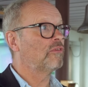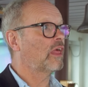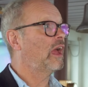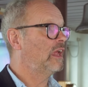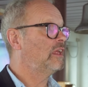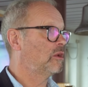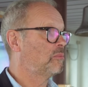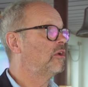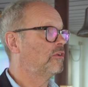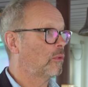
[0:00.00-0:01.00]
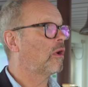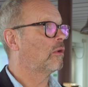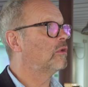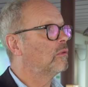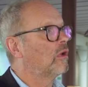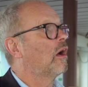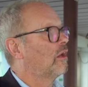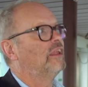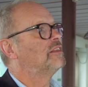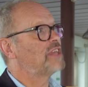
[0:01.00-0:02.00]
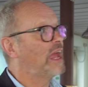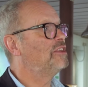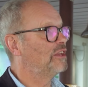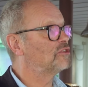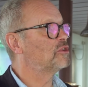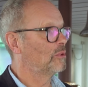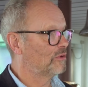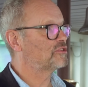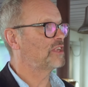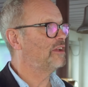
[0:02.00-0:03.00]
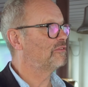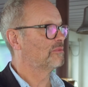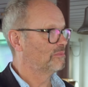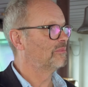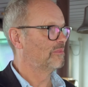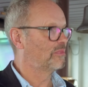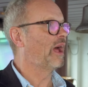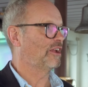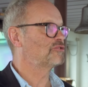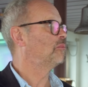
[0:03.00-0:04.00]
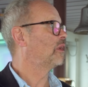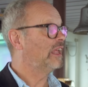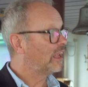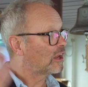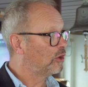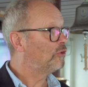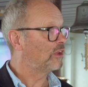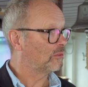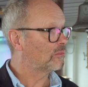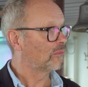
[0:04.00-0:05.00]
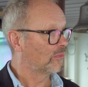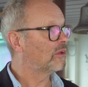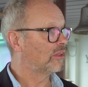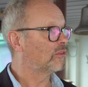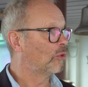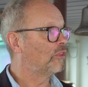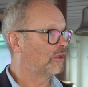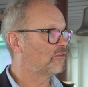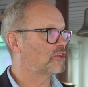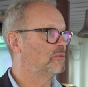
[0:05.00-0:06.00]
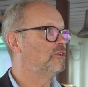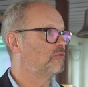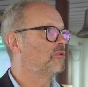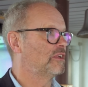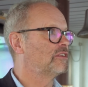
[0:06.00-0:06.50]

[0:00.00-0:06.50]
over that eight-year period, you are uh, in ten years, you will have saved actual money, including uh, all the investment you've put